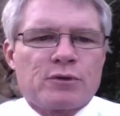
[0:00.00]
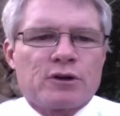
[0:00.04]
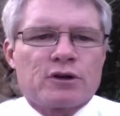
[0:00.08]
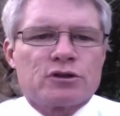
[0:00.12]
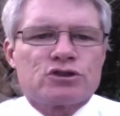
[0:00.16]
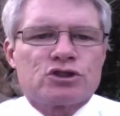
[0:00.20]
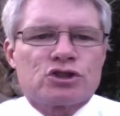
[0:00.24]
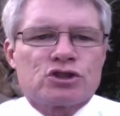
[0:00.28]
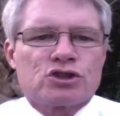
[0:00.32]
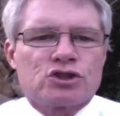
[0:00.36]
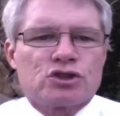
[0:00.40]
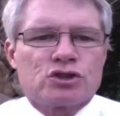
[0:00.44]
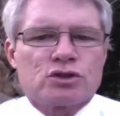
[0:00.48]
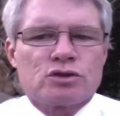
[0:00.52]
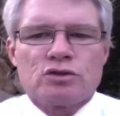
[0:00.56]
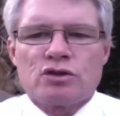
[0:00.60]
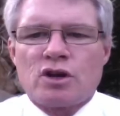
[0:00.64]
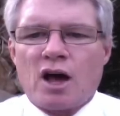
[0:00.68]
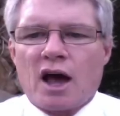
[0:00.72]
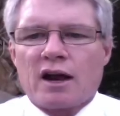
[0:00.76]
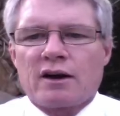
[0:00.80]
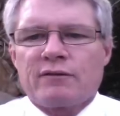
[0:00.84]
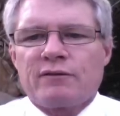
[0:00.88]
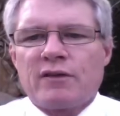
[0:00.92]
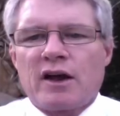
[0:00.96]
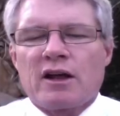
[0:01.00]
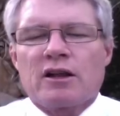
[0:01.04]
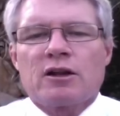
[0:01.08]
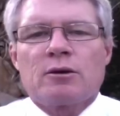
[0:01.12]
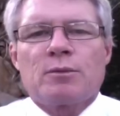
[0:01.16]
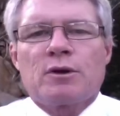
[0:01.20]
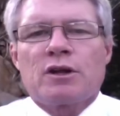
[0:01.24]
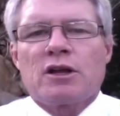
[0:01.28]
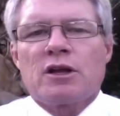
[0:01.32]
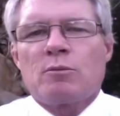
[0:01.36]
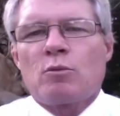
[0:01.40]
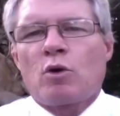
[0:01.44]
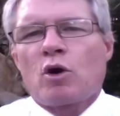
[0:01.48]
They're just not
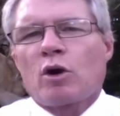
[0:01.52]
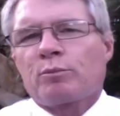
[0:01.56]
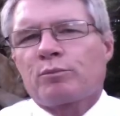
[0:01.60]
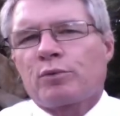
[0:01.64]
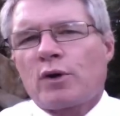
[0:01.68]
available anymore.